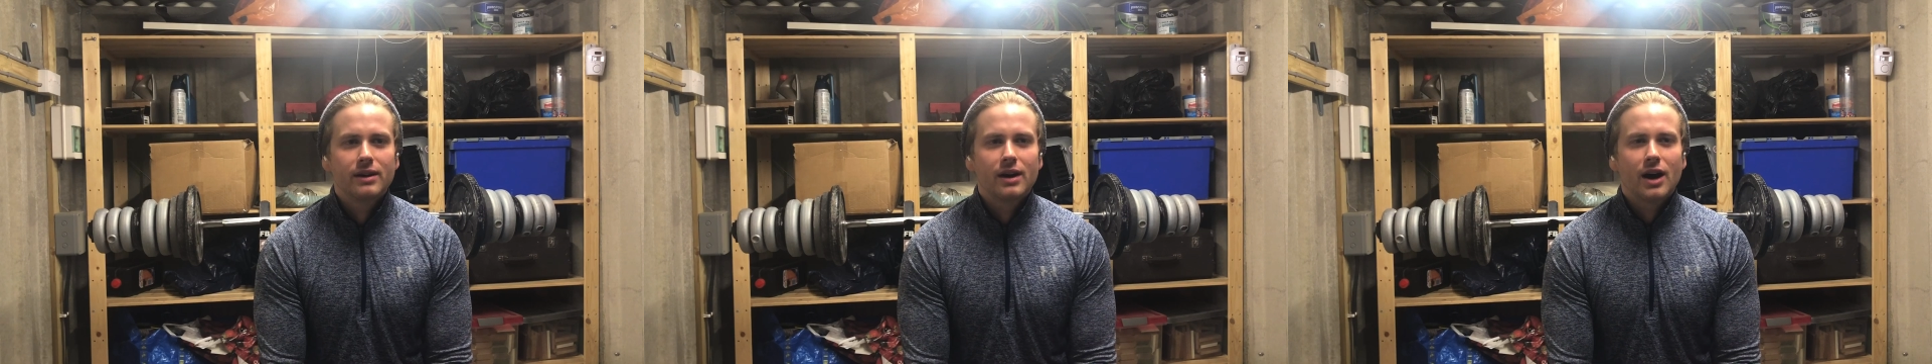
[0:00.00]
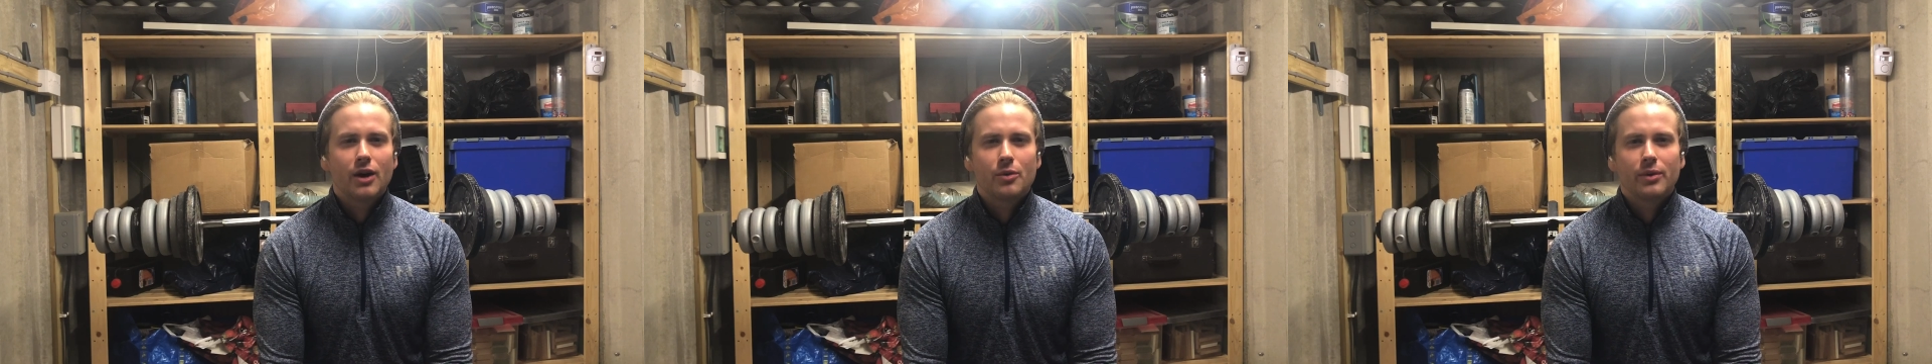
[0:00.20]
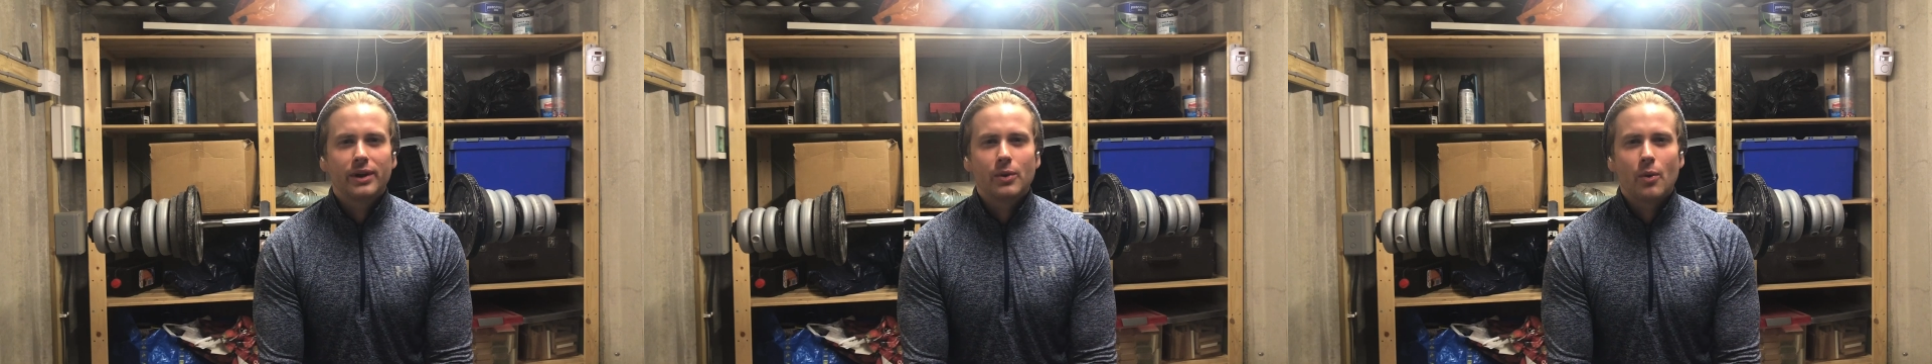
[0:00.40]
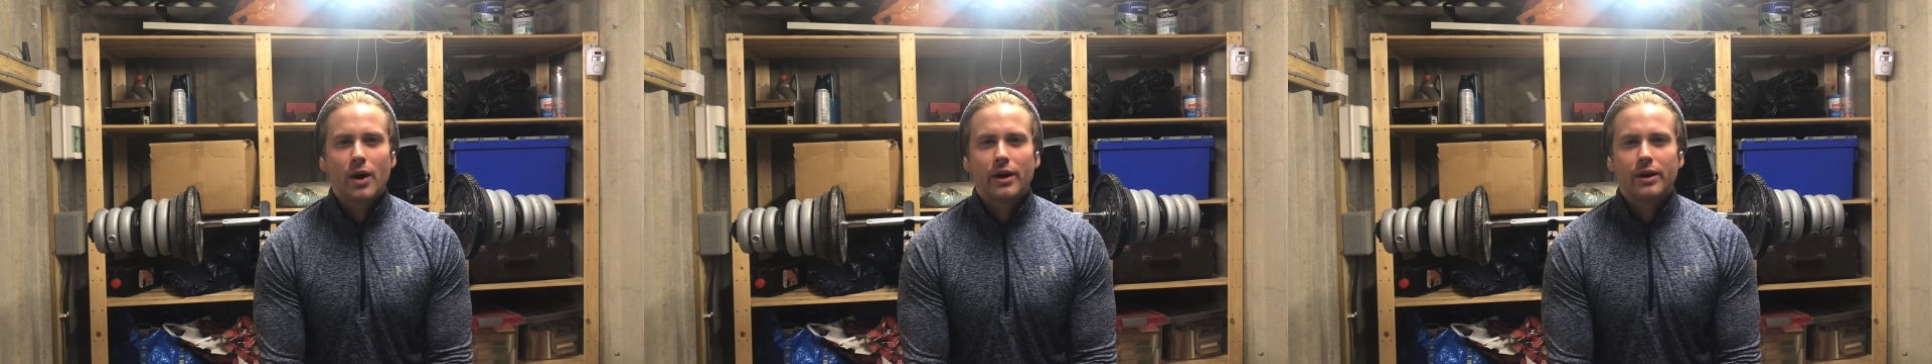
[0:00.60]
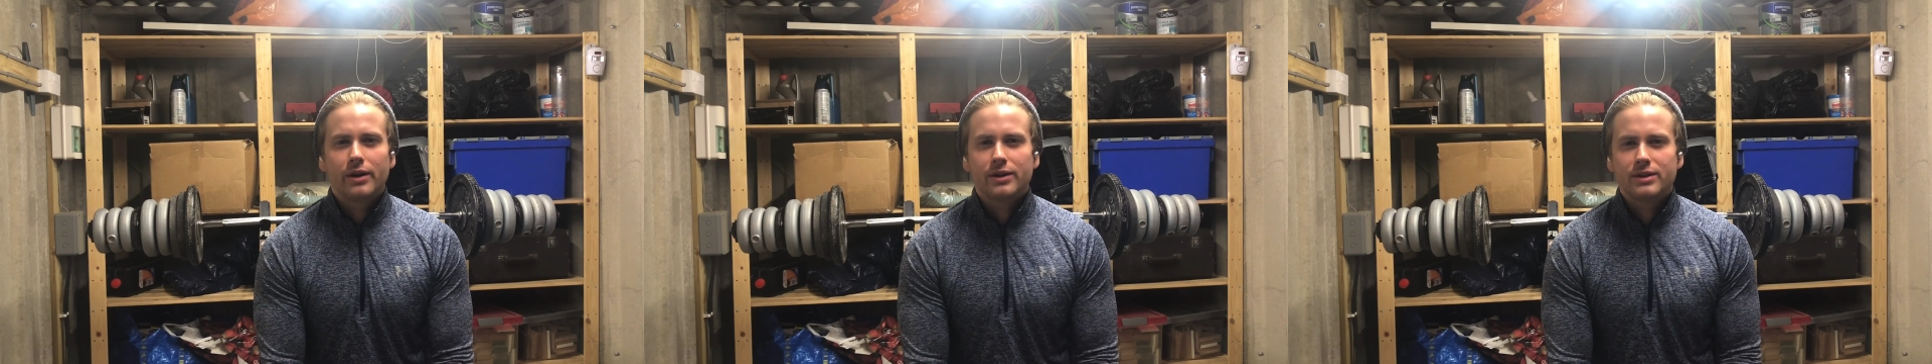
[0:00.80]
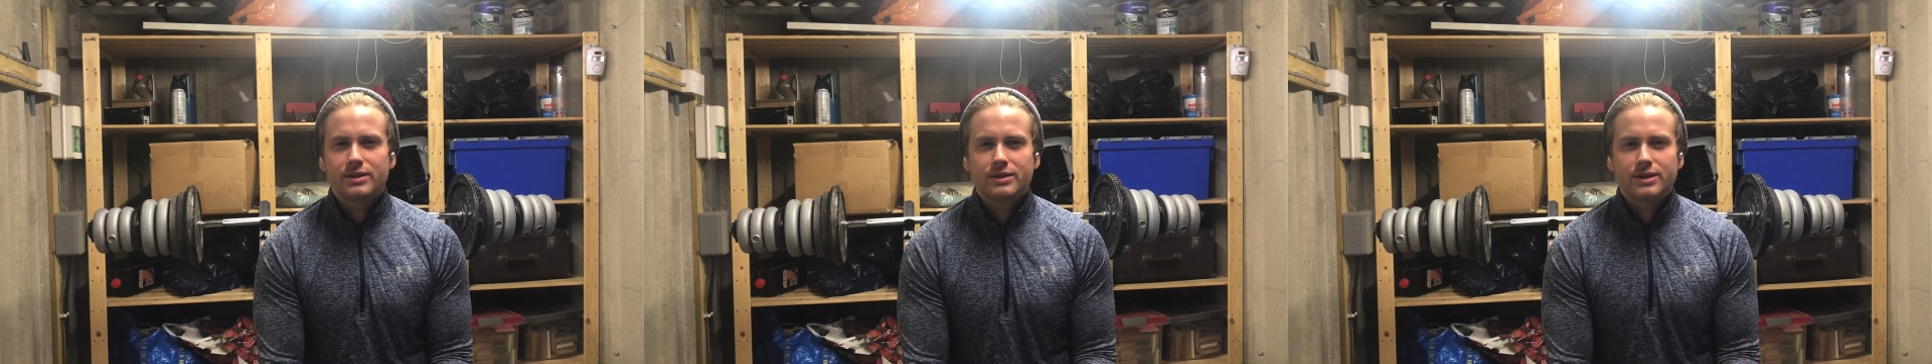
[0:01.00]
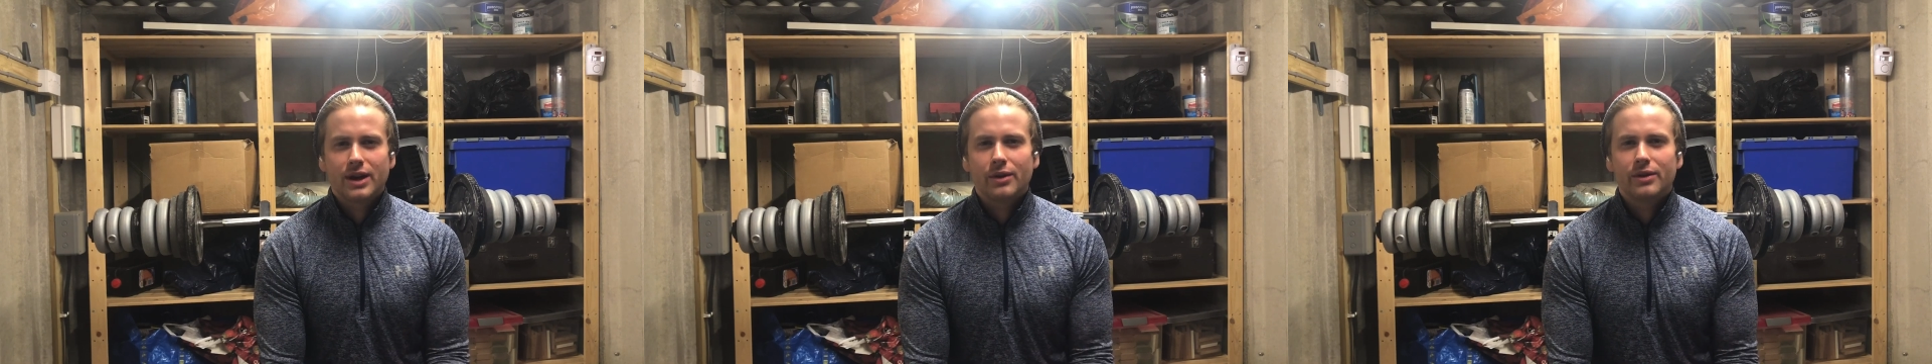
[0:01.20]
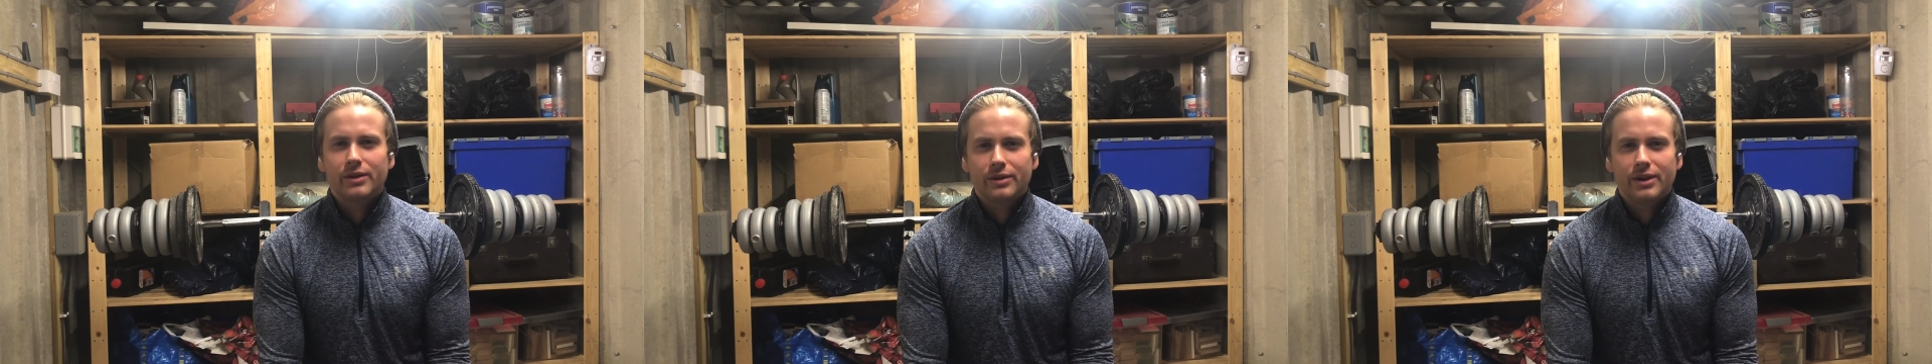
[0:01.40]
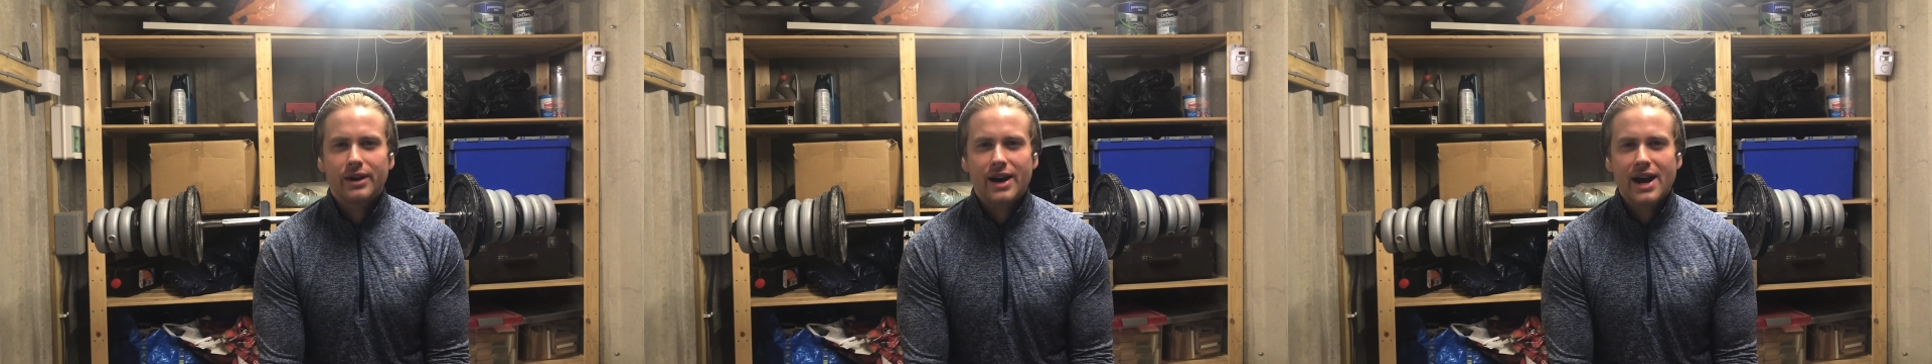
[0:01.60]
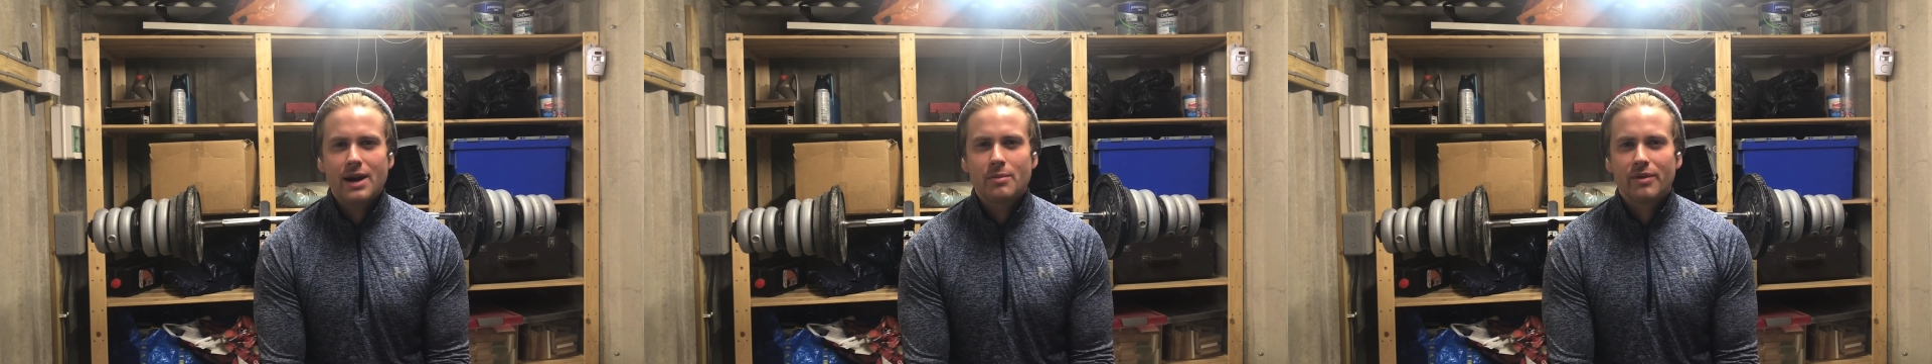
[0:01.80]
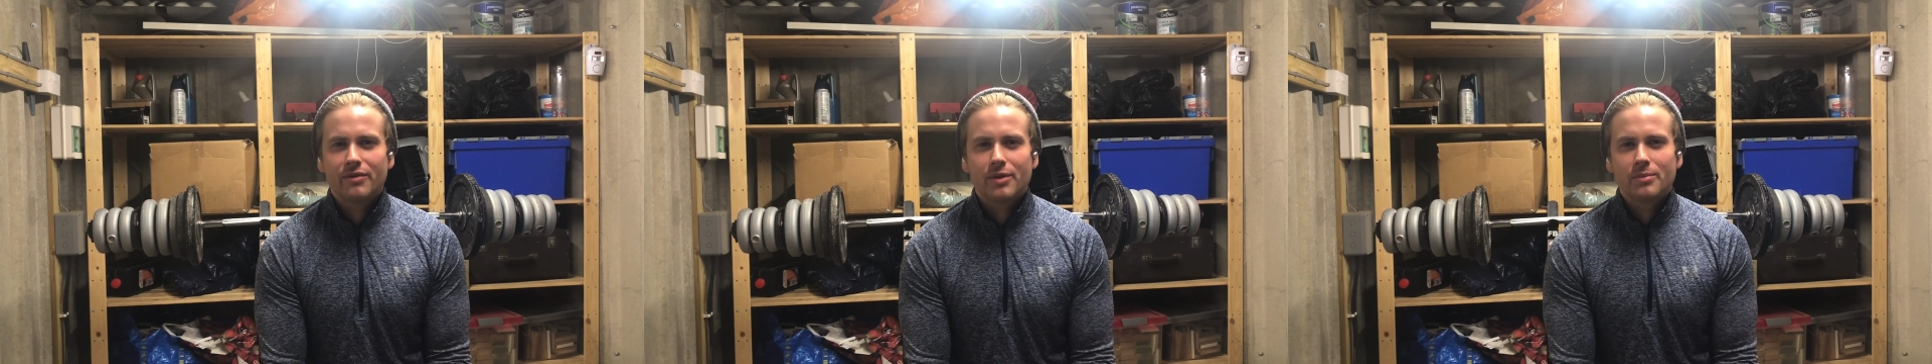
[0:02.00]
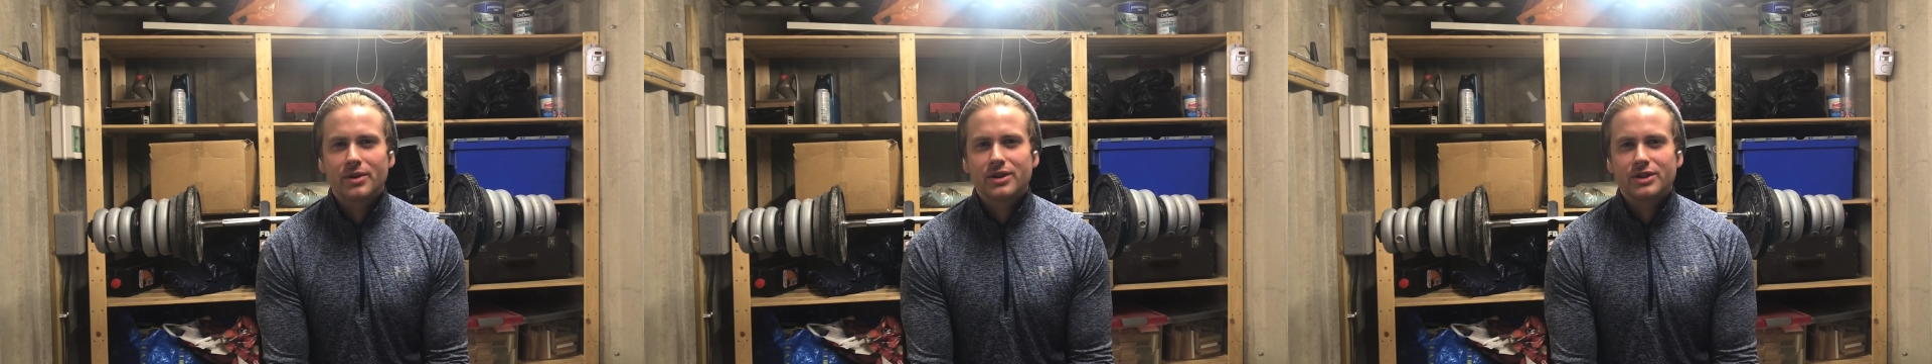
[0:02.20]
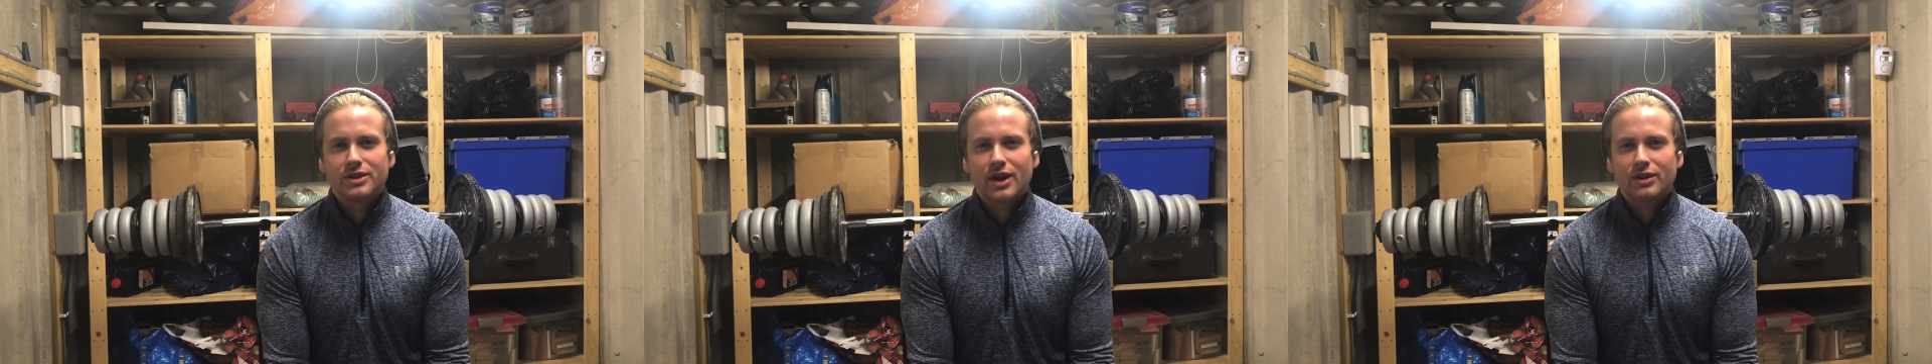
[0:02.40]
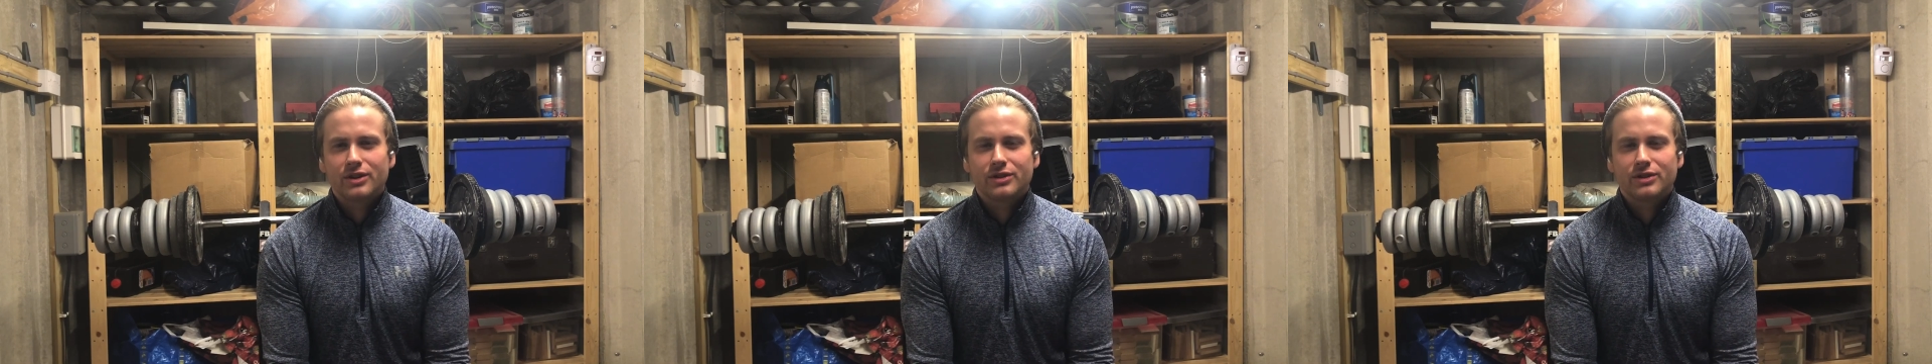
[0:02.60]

I don't really want to tell you the name of them because it